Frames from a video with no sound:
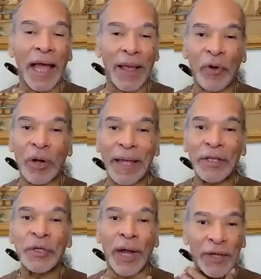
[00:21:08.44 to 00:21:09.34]
what
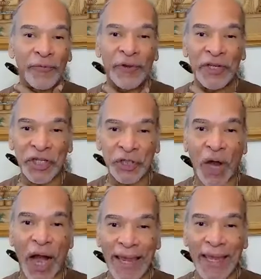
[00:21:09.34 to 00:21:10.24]
about you? Are you finishing
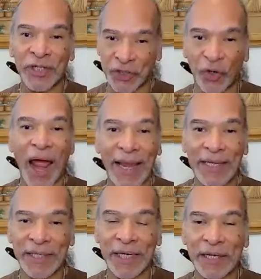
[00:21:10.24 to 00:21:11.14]
dry? It's dry,
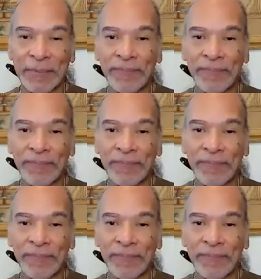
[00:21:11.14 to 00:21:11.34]
isn't it?